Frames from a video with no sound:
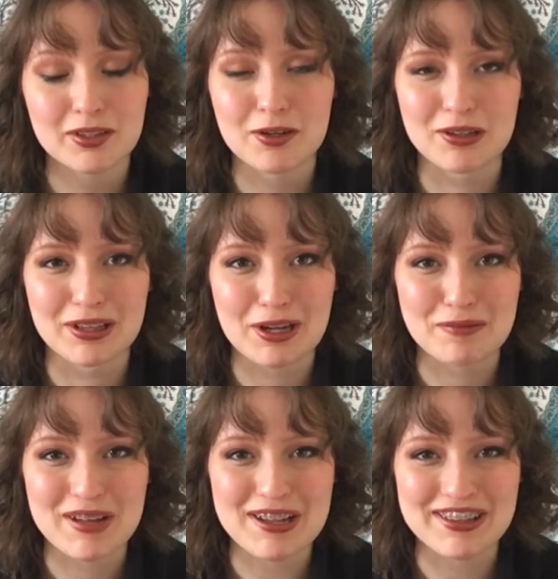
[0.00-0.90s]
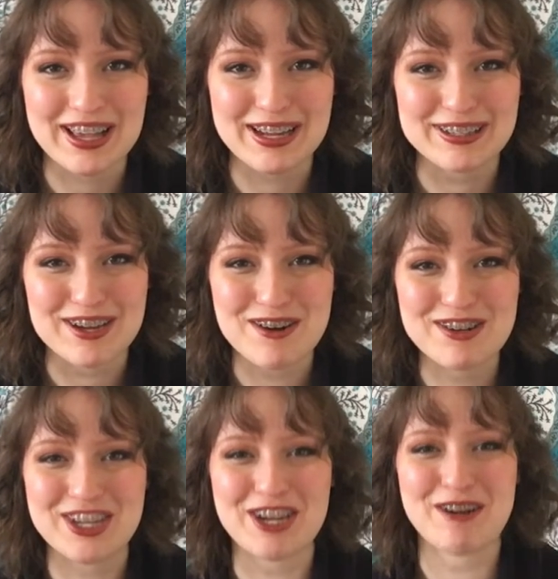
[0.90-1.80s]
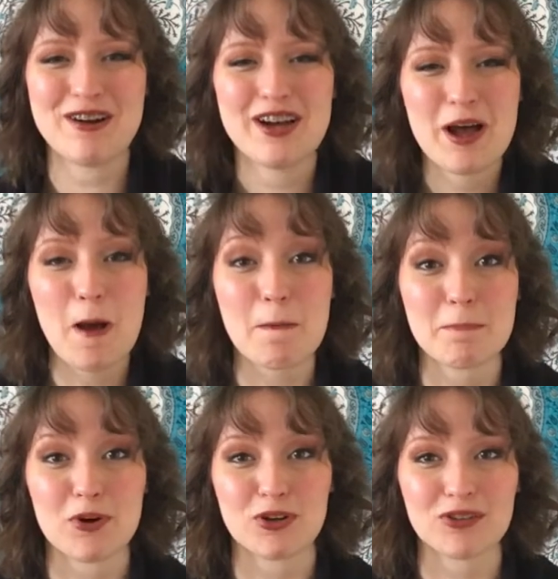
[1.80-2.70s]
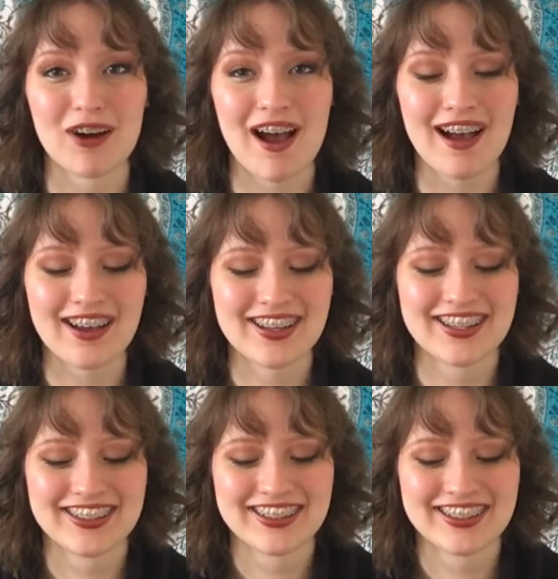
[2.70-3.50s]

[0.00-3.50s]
Know a lot about that, don't you, Barack?